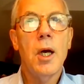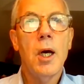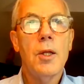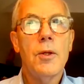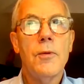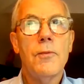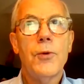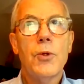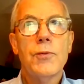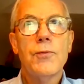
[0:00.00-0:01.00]
the
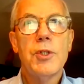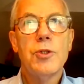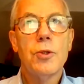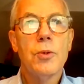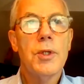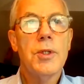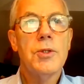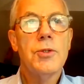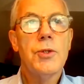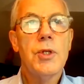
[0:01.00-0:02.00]
first feature is